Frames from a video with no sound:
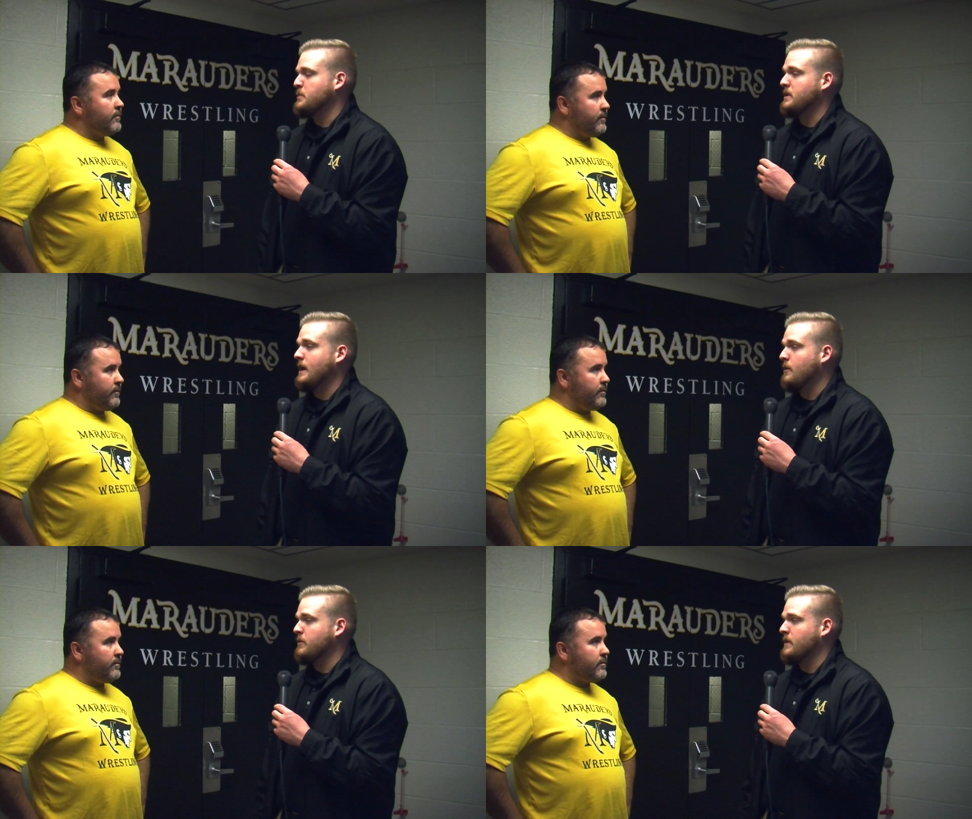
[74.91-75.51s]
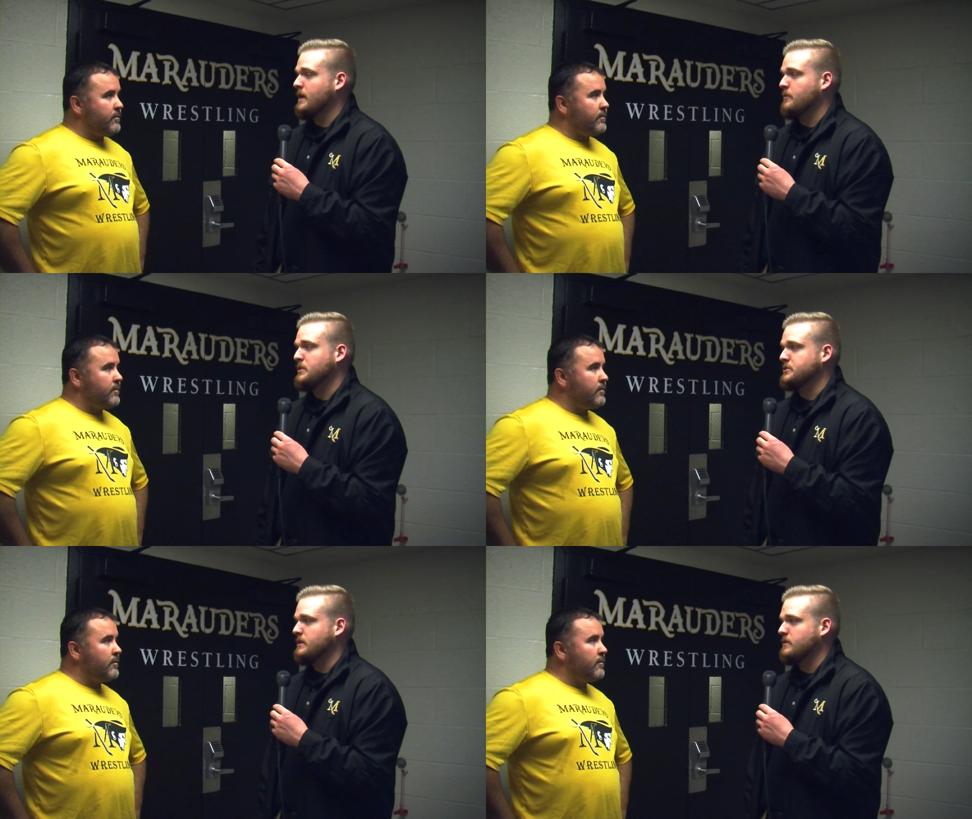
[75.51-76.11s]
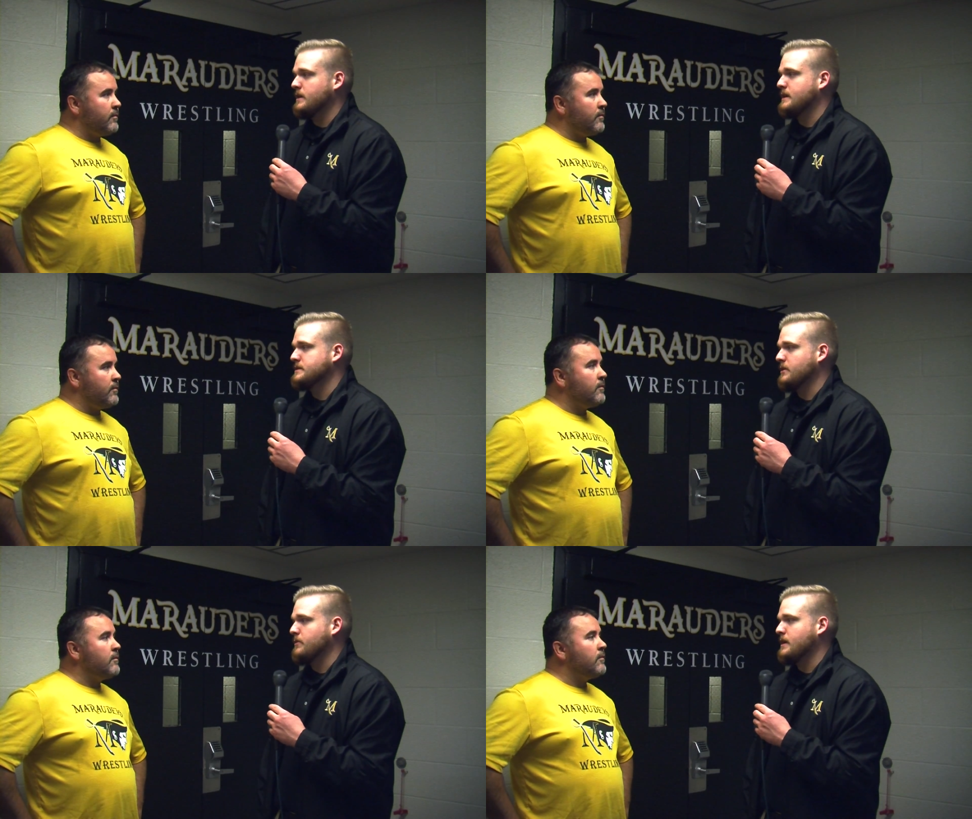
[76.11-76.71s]
Speaker 1: but now we've got a bunch of new
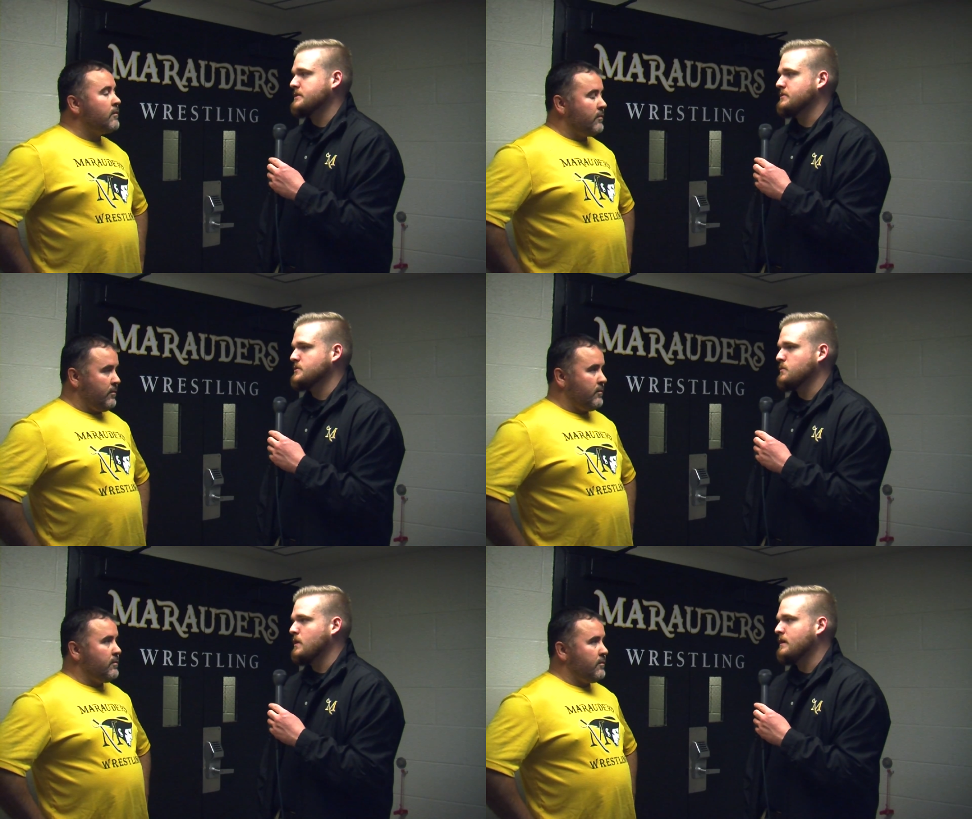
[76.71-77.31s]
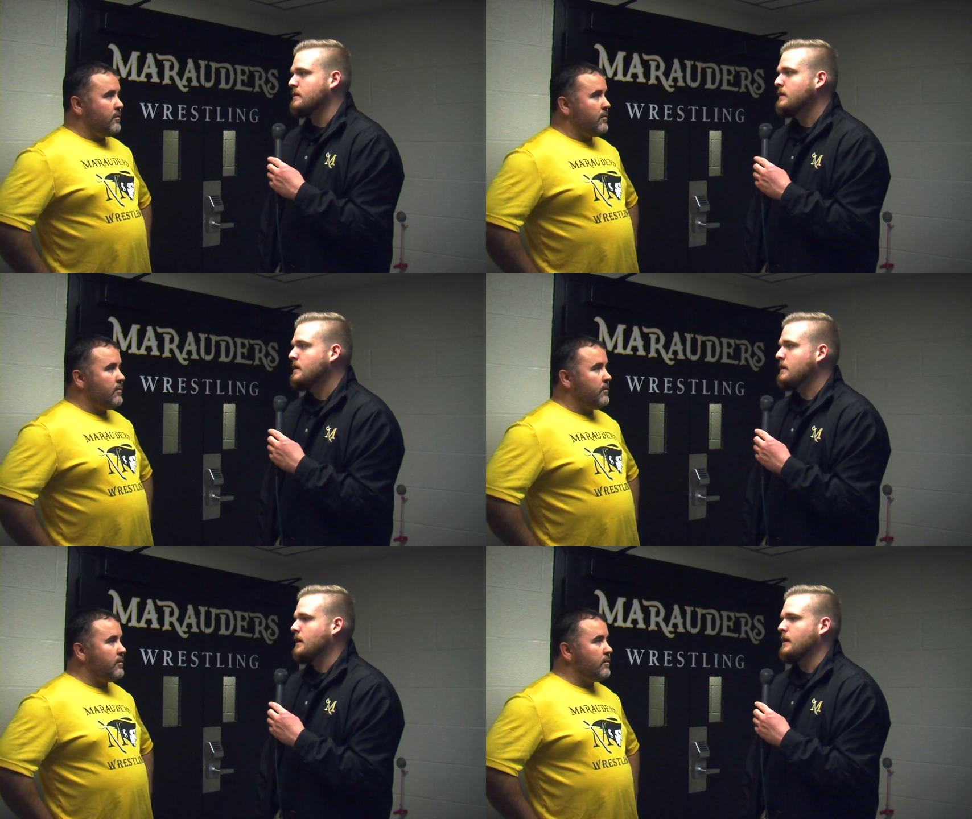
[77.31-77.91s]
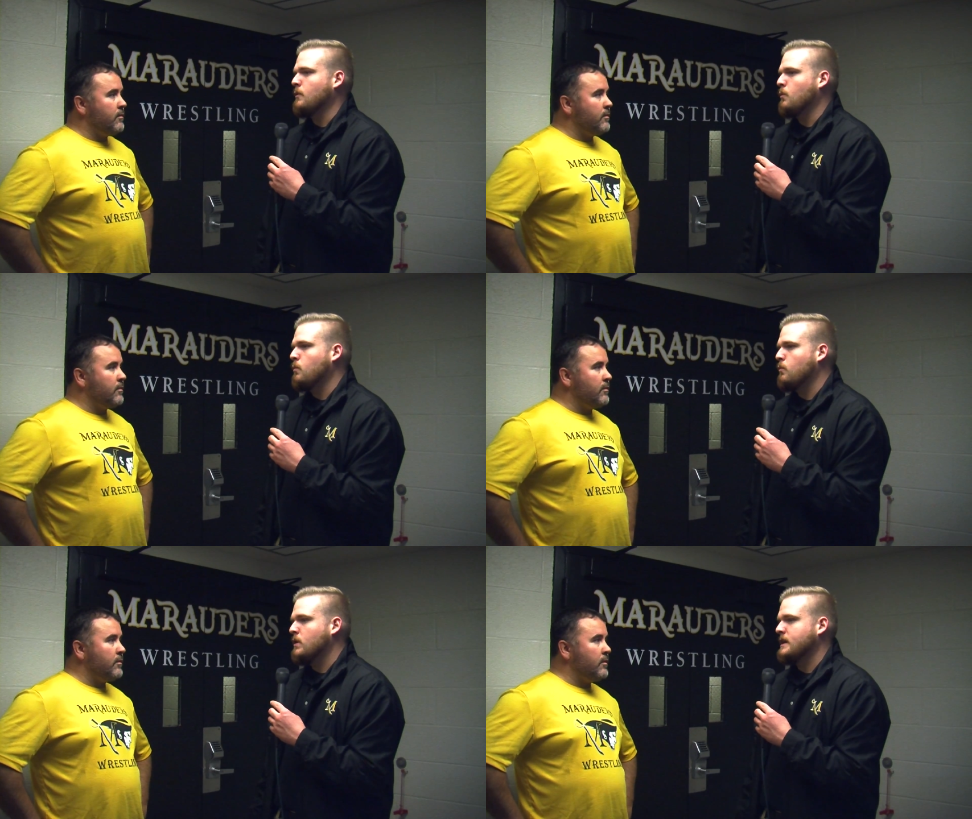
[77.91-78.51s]
guys on the roster as well. Uh,
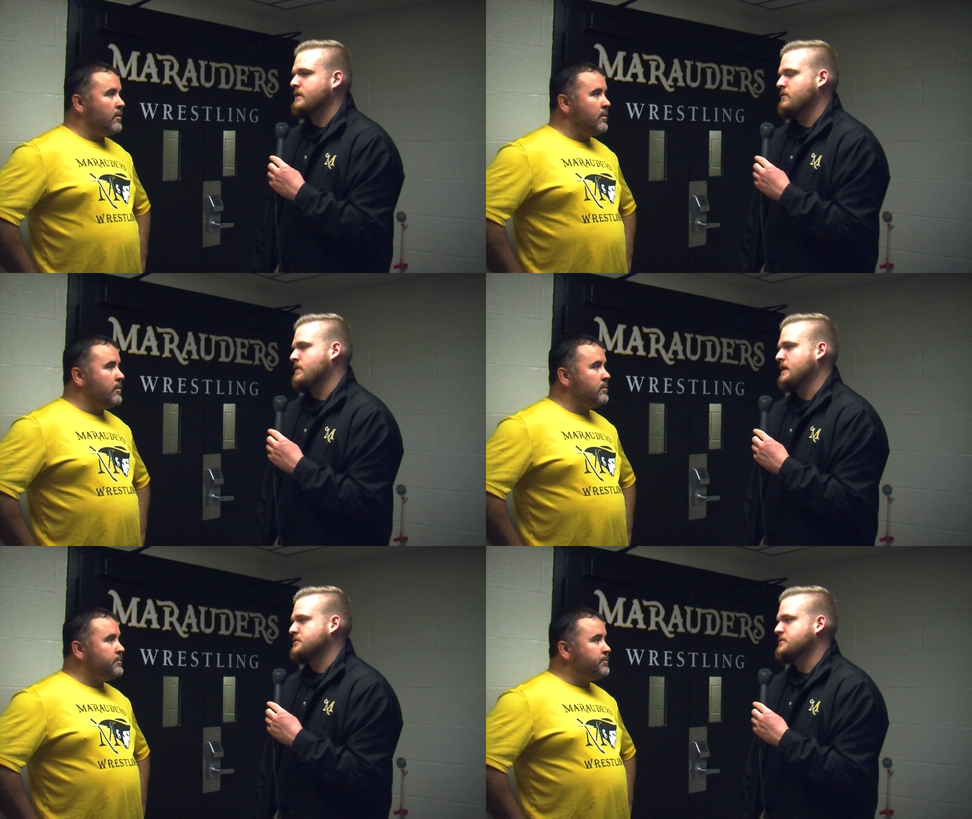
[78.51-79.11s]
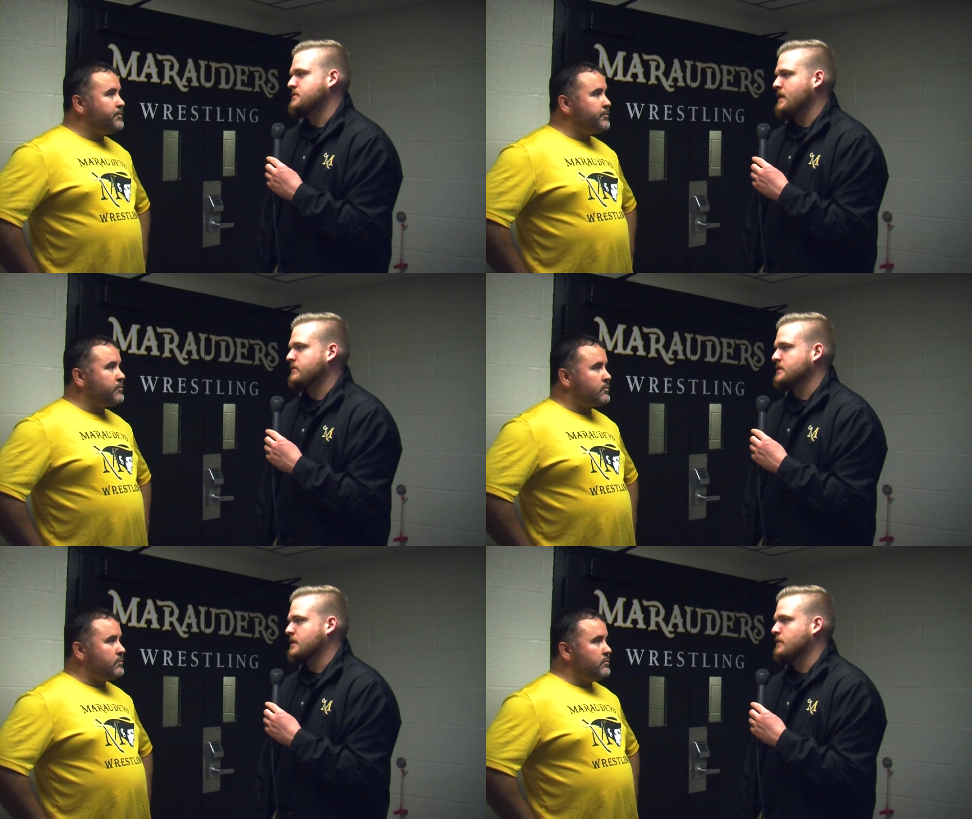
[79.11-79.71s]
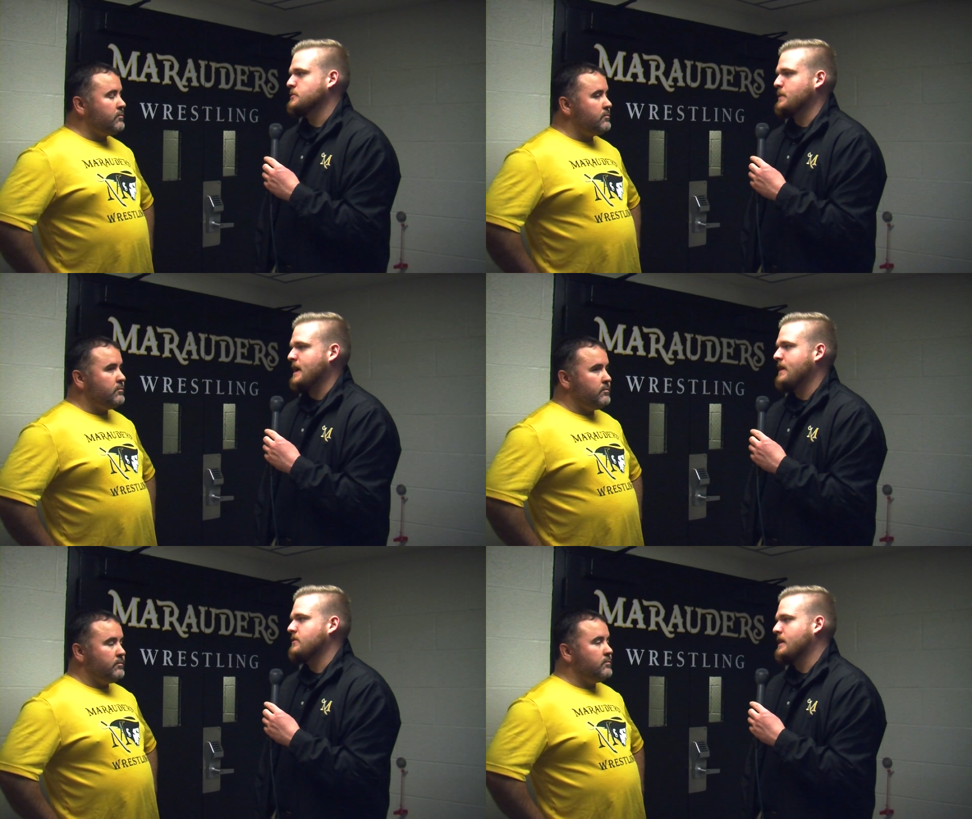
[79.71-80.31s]
what kind of advantages do you have as a coach by
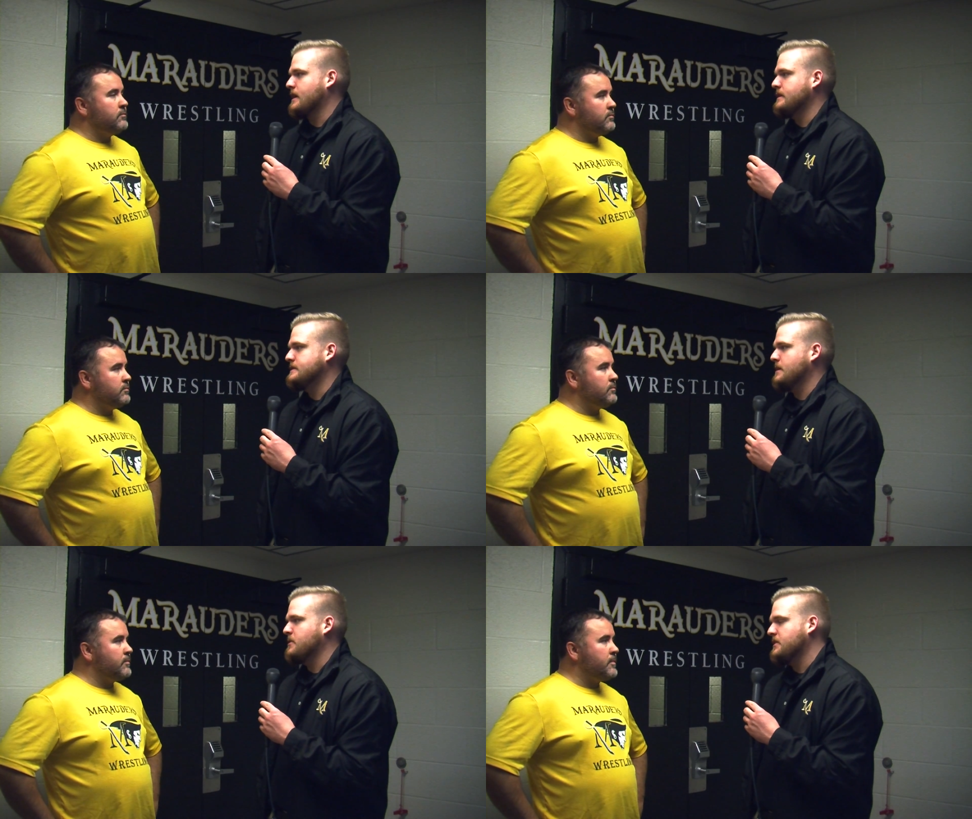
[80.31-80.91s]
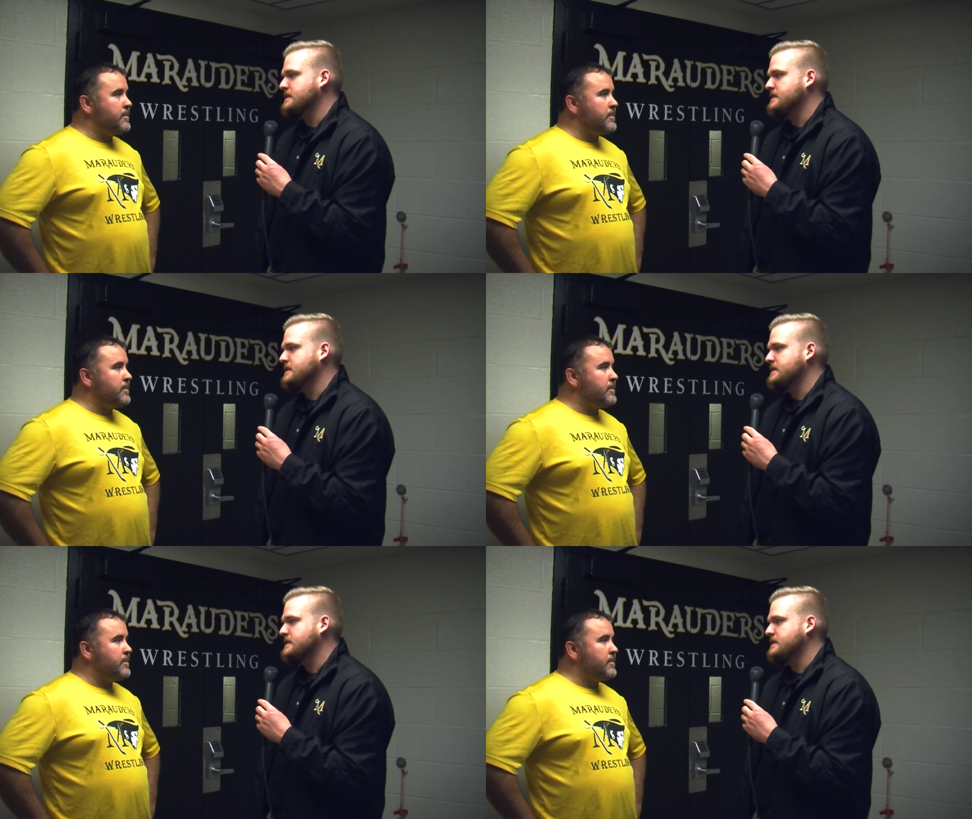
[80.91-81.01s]
having that kind of depth on the